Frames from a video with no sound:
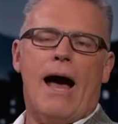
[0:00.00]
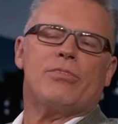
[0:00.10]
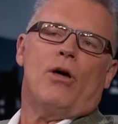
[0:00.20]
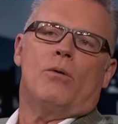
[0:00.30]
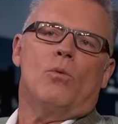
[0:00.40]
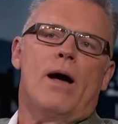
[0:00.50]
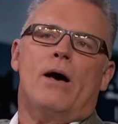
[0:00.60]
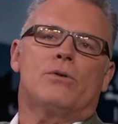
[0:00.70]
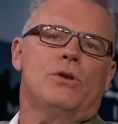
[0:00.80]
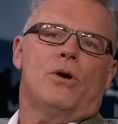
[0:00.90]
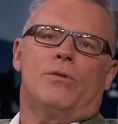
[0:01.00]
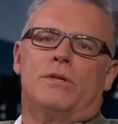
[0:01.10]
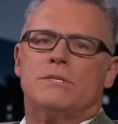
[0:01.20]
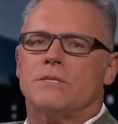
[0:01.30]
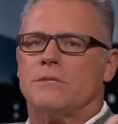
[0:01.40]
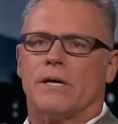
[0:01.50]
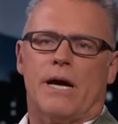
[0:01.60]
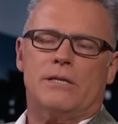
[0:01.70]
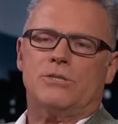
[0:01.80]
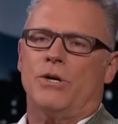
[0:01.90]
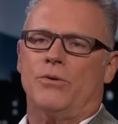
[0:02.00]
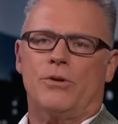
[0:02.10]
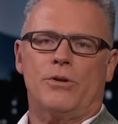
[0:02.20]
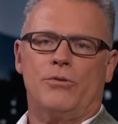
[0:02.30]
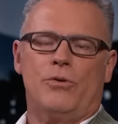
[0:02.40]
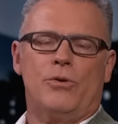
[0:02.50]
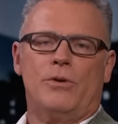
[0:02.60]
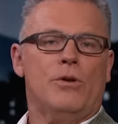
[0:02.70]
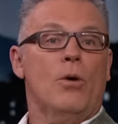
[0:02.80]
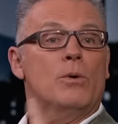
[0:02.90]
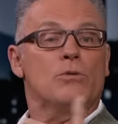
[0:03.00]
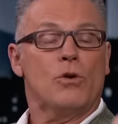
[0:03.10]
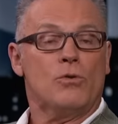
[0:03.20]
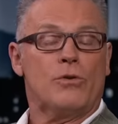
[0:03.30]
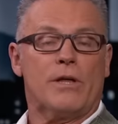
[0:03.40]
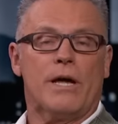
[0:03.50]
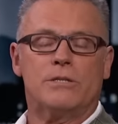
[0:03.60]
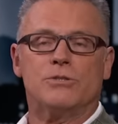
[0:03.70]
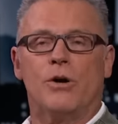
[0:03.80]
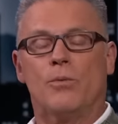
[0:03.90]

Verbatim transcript: I thought, yeah. well, you know, this is the kind of show they're going to do, and no one told you the kind of show.